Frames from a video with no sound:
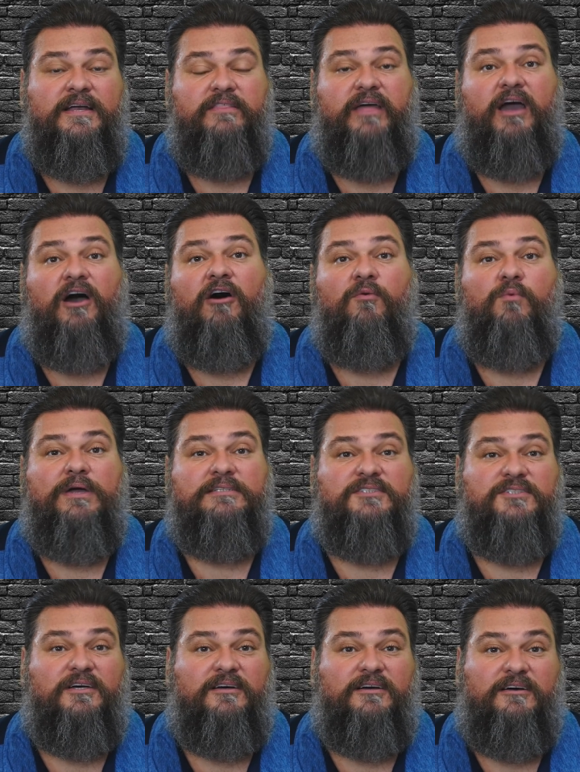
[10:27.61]
They all went
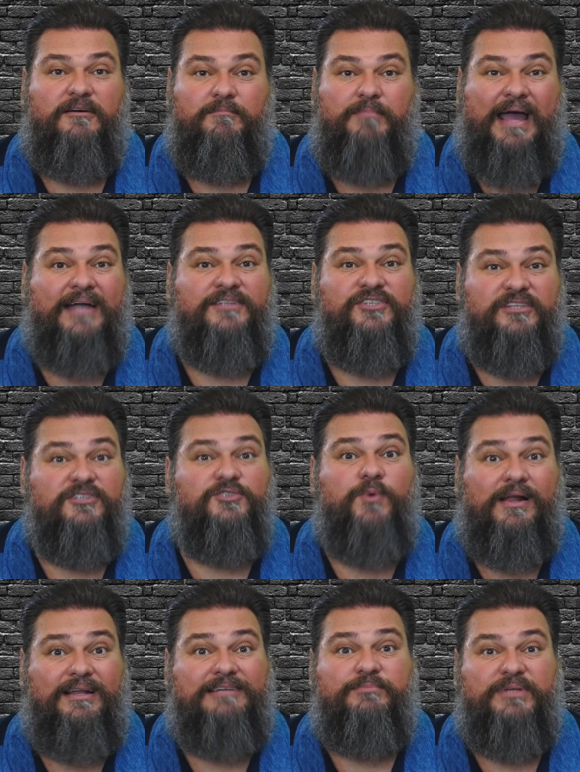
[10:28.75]
uh, uh, back to their
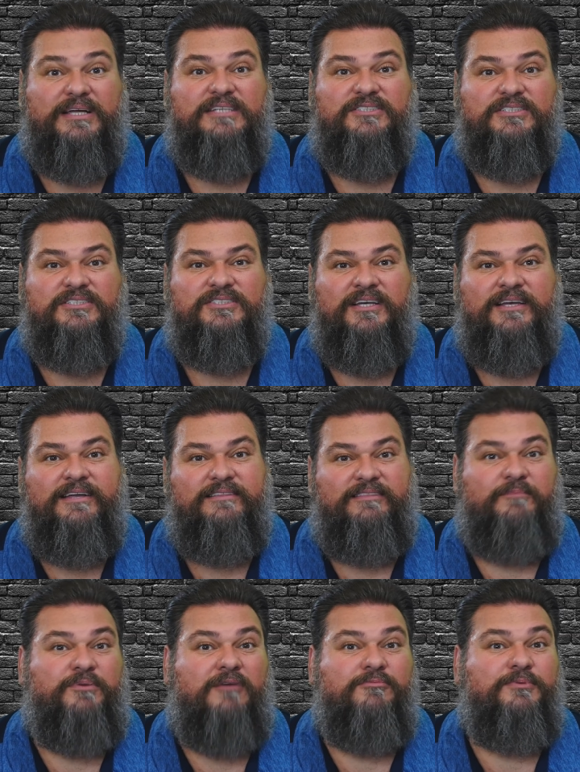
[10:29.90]
dwelling places.
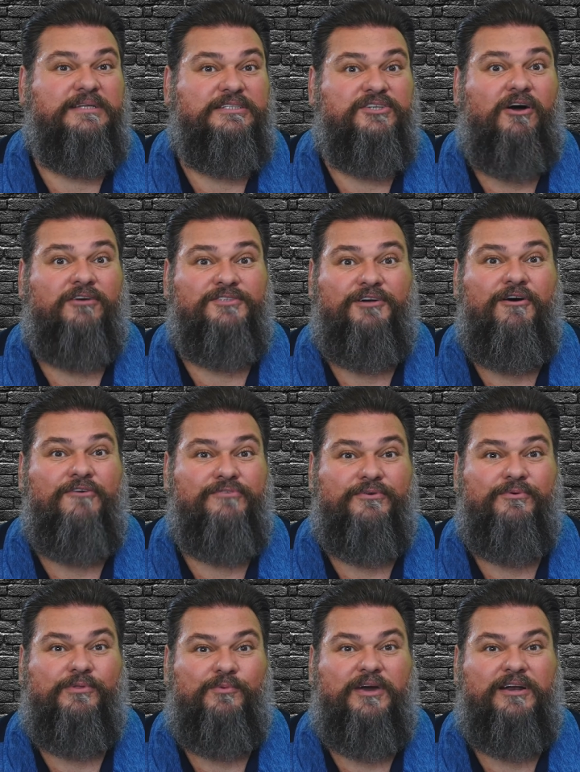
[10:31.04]
They probably talked it over
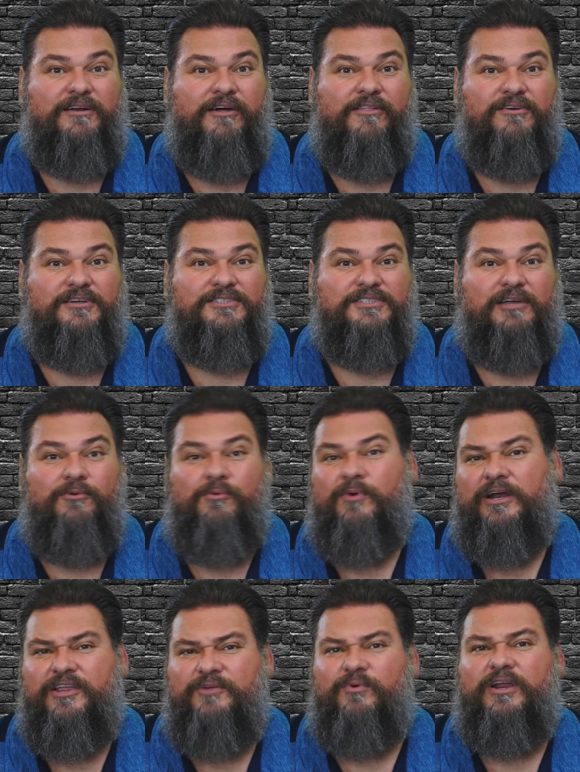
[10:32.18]
with one another. So well,
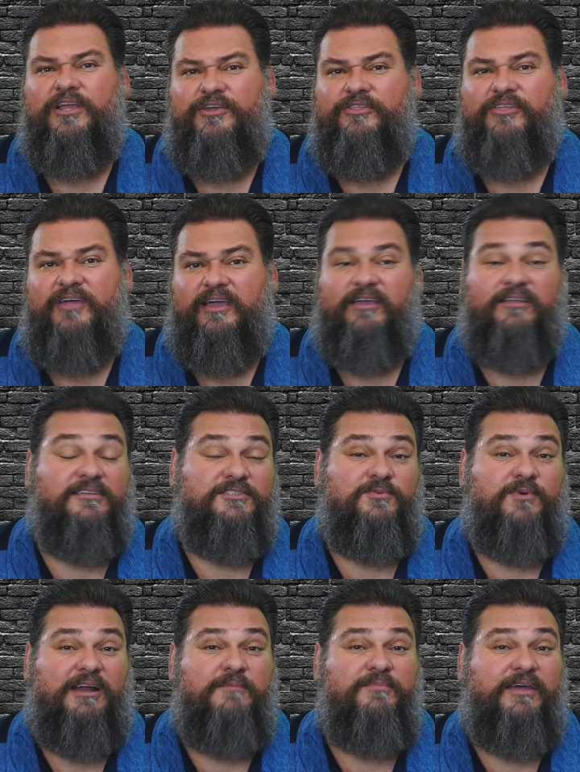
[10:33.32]
what are you what are you thinking? This is
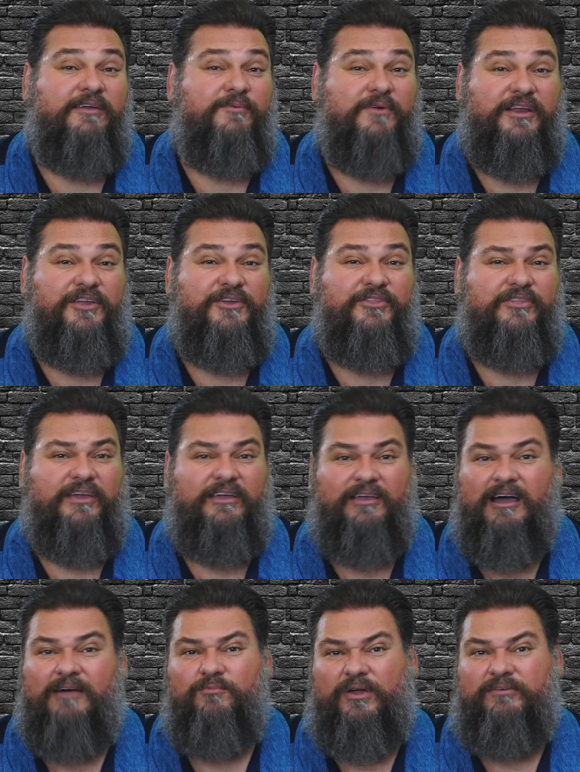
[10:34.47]
what I'm thinking. What are you thinking?
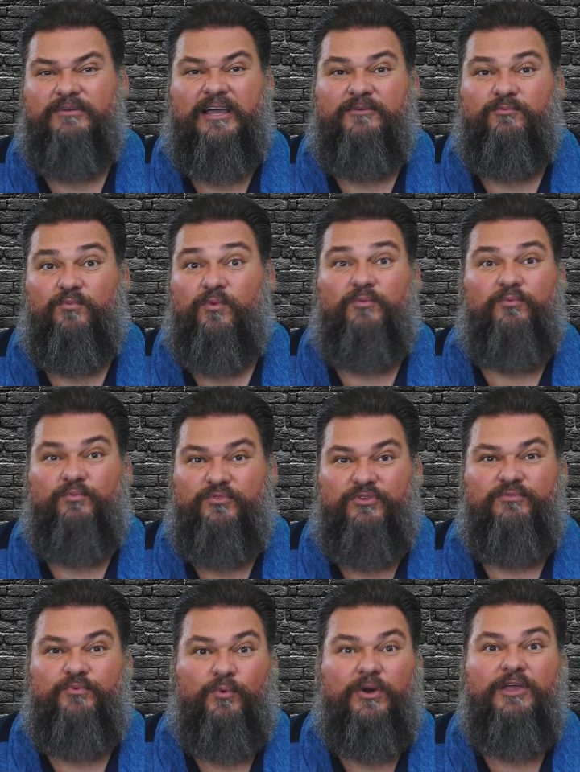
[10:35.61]
How, when, and
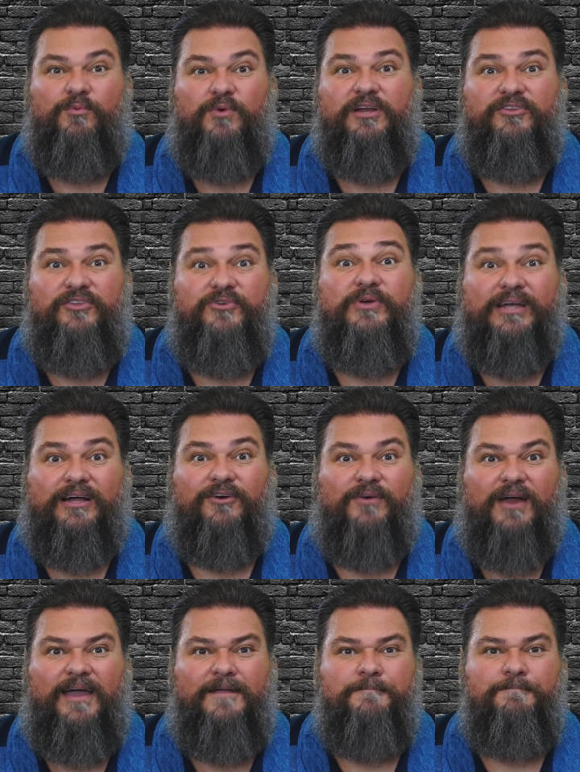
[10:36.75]
what do you want to do here,
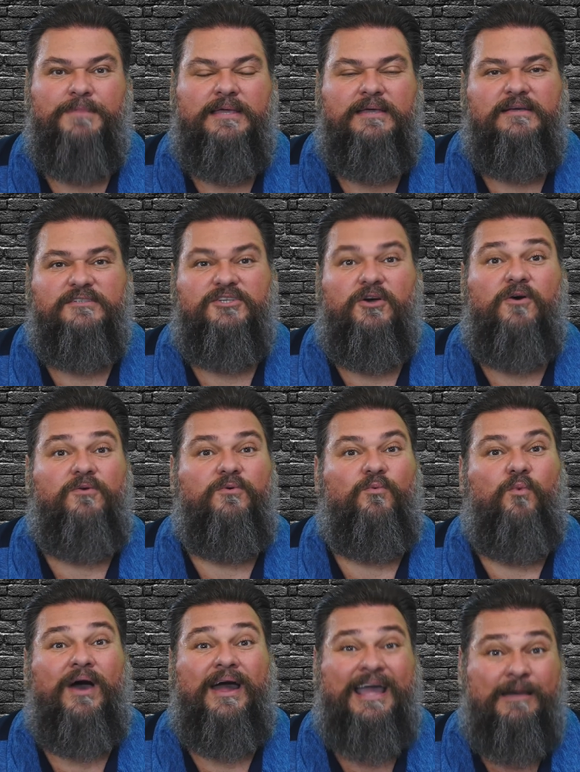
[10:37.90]
right? So
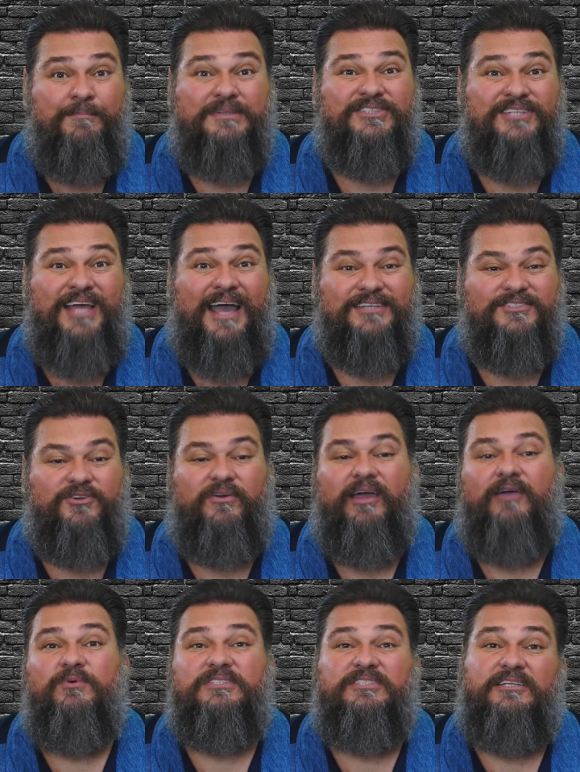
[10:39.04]
what happens next?
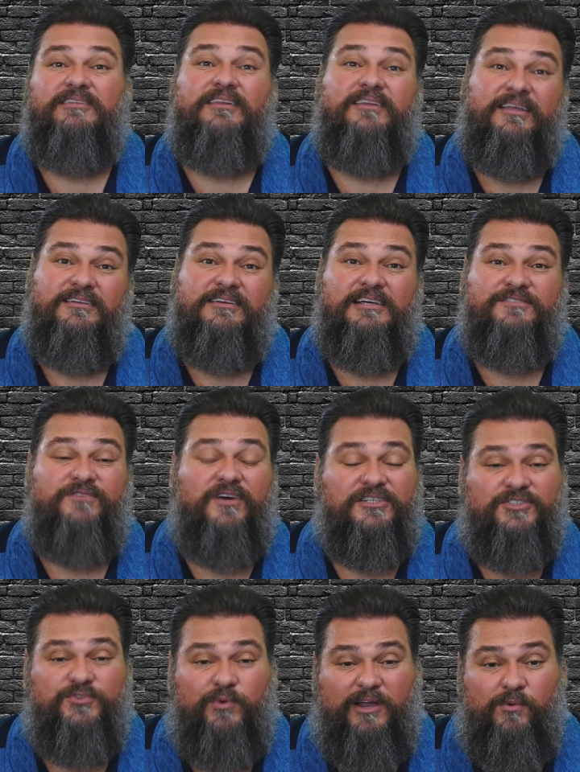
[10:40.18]
Okay, we see in the, in the next
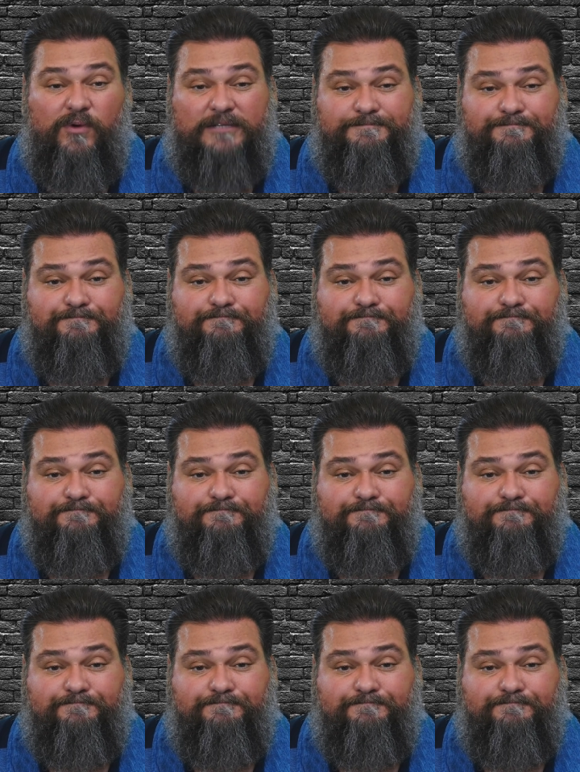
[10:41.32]
verse, 21.